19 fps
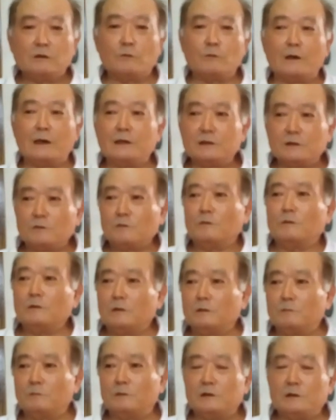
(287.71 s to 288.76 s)
Why
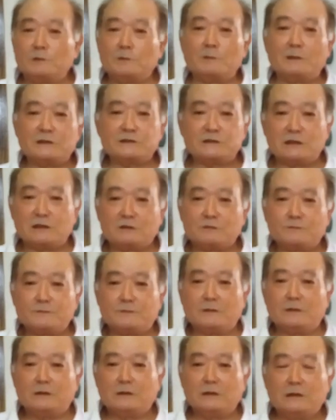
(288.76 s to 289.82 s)
even myself?
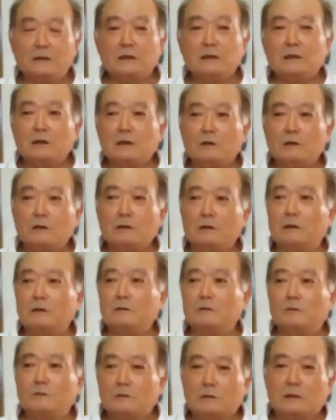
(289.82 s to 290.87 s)

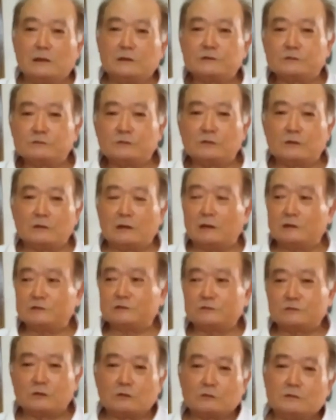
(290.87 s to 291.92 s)
I should know
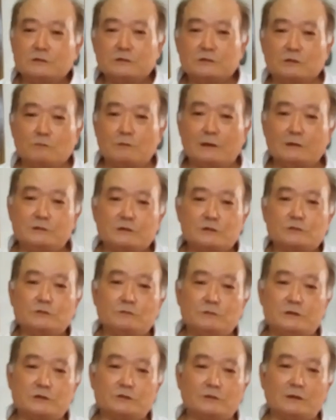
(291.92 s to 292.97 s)
why
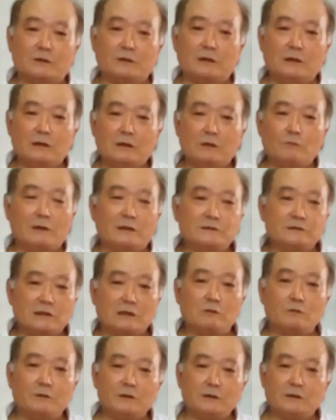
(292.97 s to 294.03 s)
this one, why
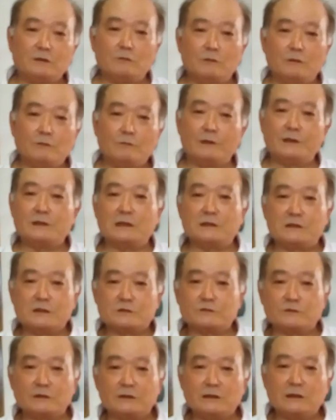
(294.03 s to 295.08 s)
that way, why not
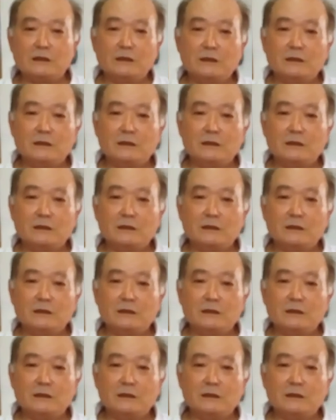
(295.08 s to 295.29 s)
this way.